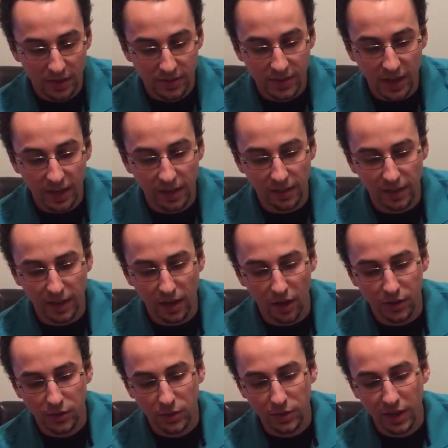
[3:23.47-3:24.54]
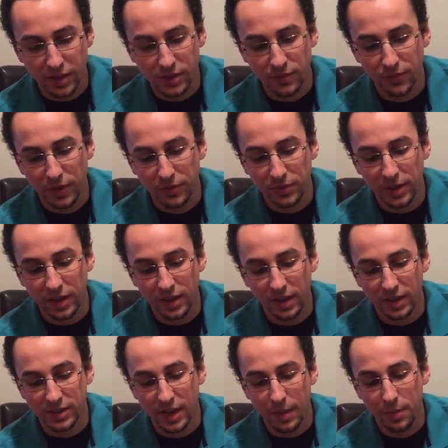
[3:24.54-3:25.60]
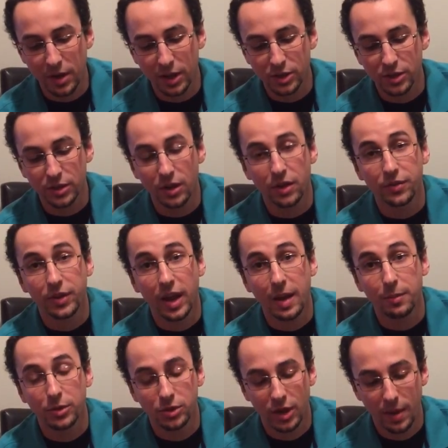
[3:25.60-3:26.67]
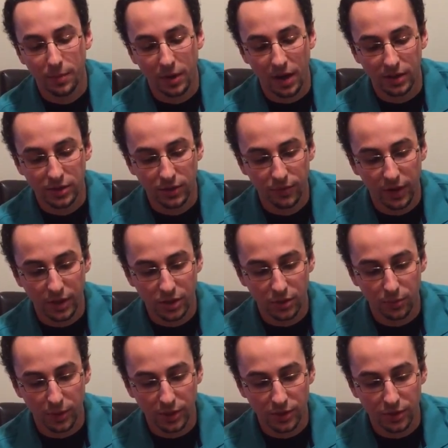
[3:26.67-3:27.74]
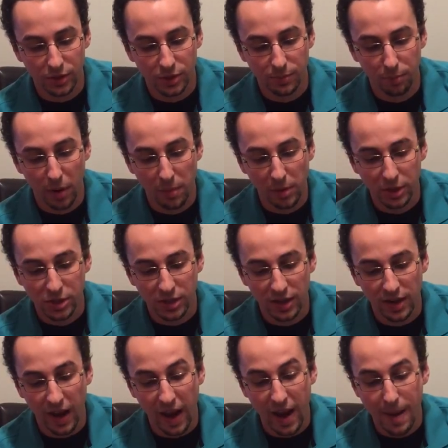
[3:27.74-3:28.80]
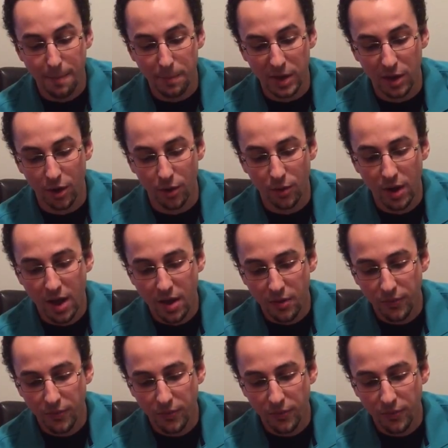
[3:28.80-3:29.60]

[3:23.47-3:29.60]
Secondly, a 2015 examination of camera trap conservation research published in Ambio